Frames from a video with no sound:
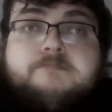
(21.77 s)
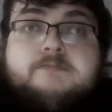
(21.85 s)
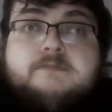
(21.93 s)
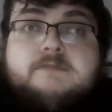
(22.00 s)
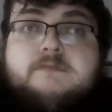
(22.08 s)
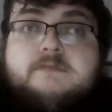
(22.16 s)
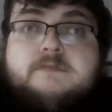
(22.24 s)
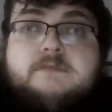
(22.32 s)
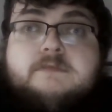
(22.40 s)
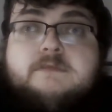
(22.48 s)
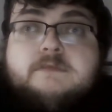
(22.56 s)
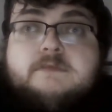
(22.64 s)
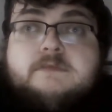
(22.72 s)

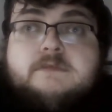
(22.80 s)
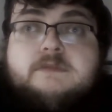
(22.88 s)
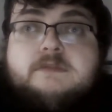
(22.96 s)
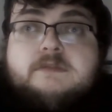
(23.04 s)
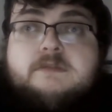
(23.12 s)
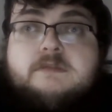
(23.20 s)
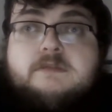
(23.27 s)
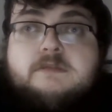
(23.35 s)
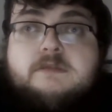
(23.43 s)
Nothing is said.